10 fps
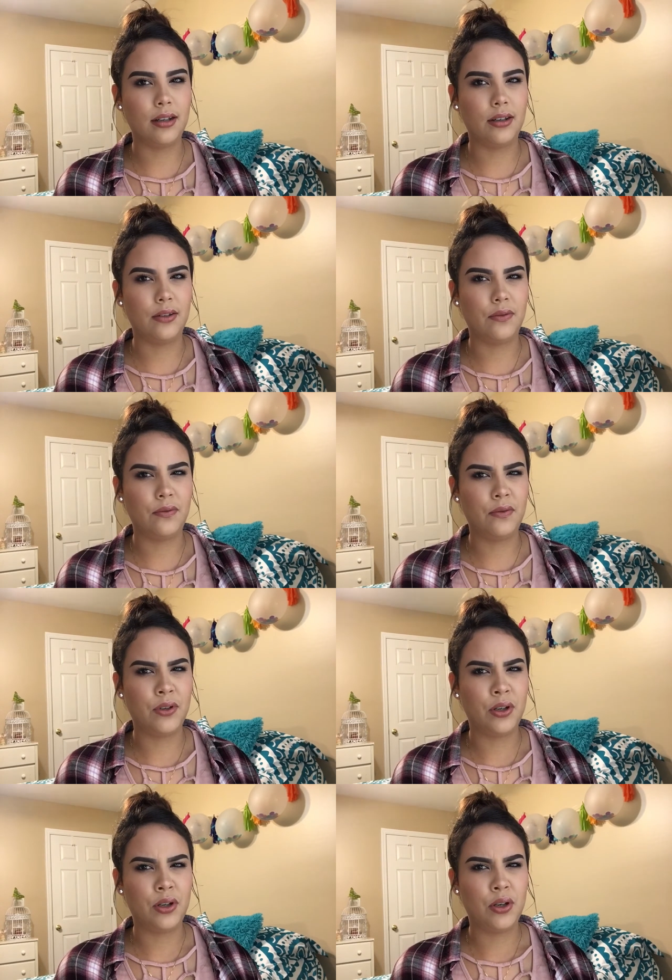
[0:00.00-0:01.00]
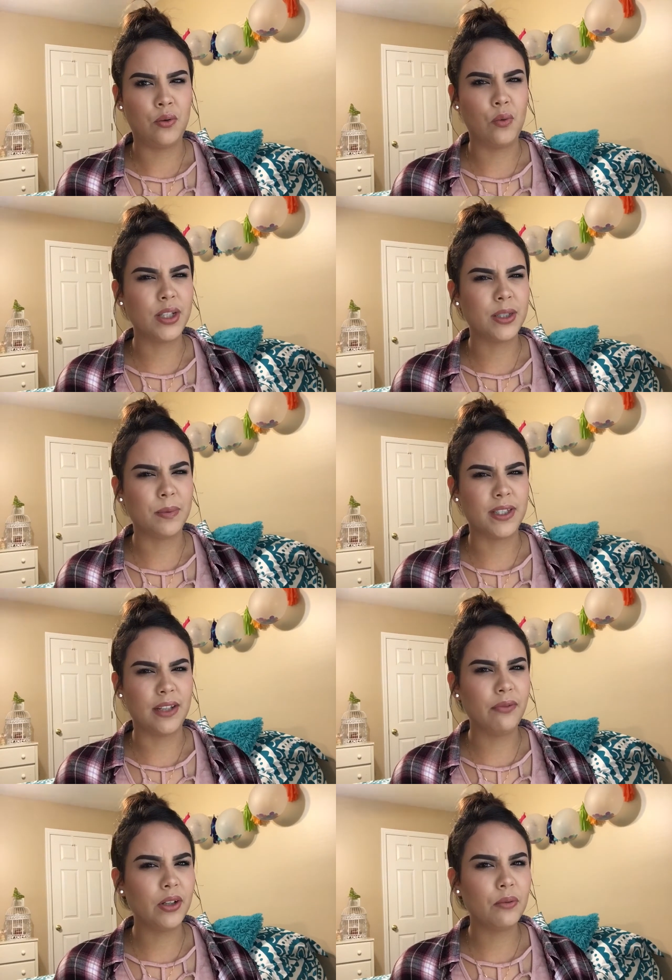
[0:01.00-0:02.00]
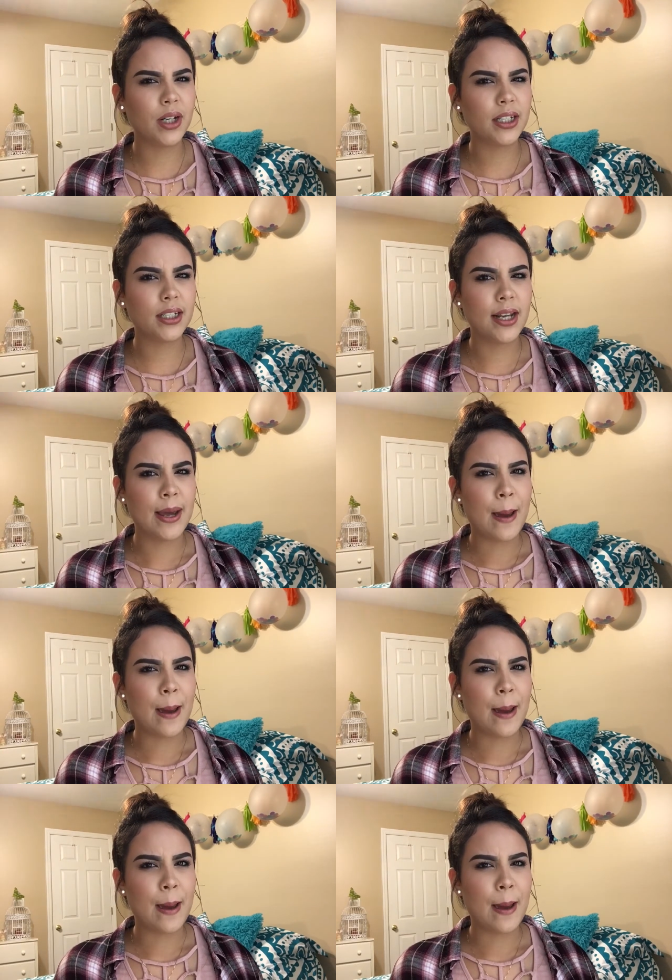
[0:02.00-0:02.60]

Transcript: of one specific one,